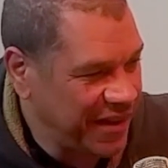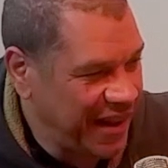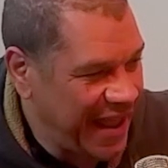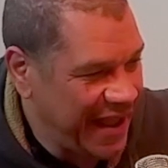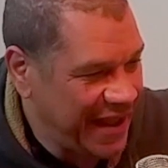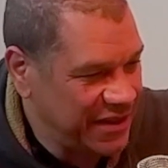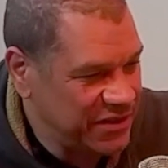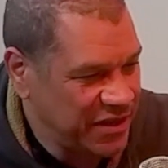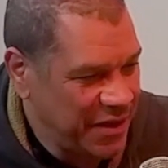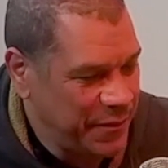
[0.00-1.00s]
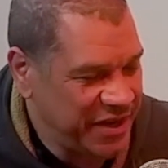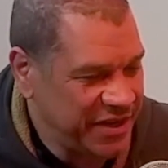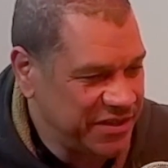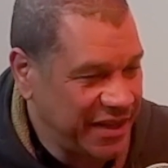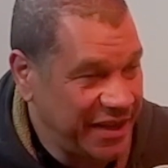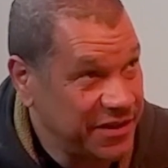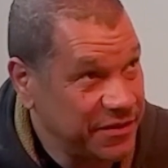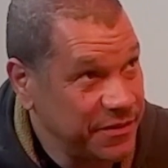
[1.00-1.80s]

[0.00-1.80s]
It's in the droplets, but it doesn't